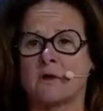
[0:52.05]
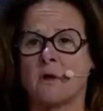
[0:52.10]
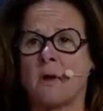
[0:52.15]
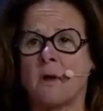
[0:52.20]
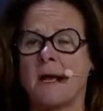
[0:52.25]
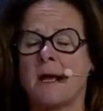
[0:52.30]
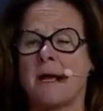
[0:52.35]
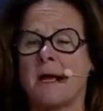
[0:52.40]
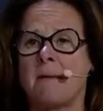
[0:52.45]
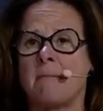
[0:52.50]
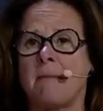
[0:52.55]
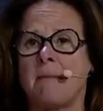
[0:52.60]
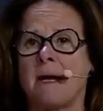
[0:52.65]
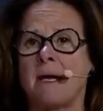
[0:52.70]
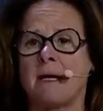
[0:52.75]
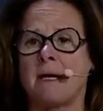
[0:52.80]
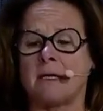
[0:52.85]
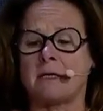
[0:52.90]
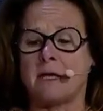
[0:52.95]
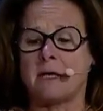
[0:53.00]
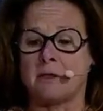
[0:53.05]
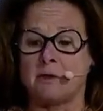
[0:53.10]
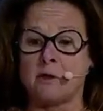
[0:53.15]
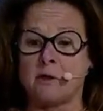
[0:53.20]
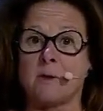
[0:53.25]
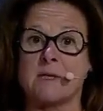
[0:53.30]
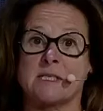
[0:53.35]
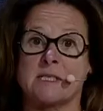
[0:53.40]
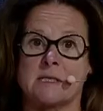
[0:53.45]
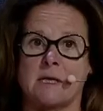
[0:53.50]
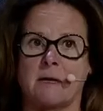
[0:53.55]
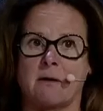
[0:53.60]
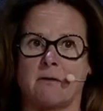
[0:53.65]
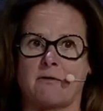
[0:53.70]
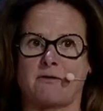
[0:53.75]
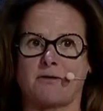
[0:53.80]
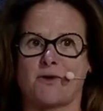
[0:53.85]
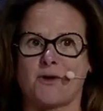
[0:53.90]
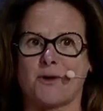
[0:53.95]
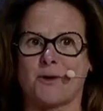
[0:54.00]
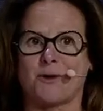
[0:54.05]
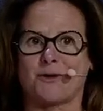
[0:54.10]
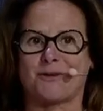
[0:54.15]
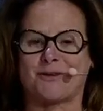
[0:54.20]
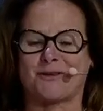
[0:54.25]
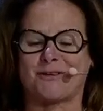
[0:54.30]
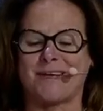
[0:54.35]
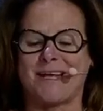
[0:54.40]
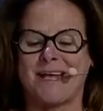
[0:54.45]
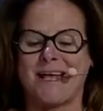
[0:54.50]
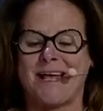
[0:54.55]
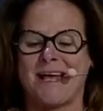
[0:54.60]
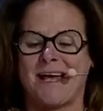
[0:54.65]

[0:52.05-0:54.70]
So, and USA, of course.